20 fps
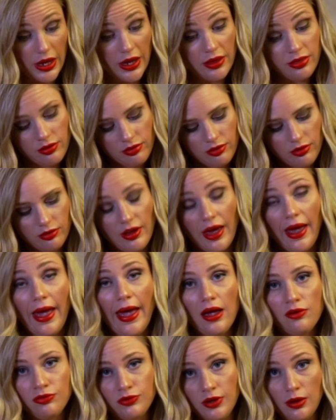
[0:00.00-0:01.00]
And this is a
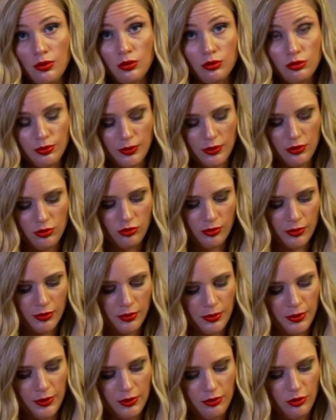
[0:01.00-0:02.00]
half tablespoon, so I'm
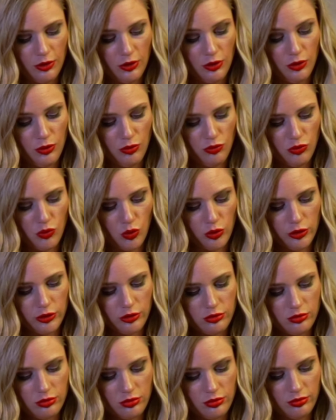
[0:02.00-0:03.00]
gonna put 2, of
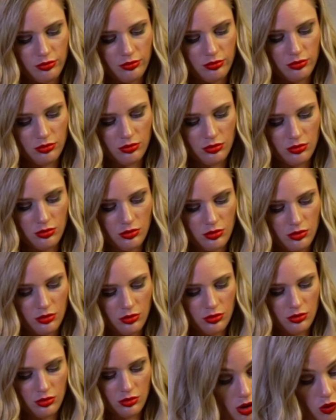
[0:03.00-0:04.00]
course.
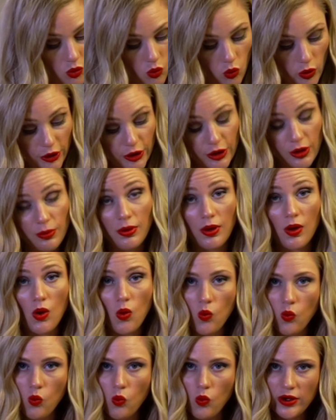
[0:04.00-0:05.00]
We're gonna
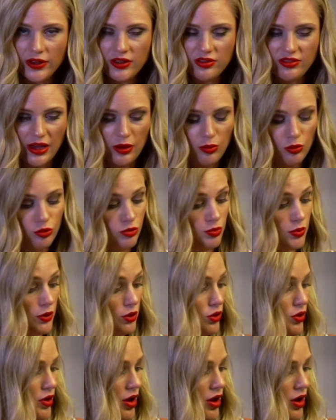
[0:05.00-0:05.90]
put 1 tablespoon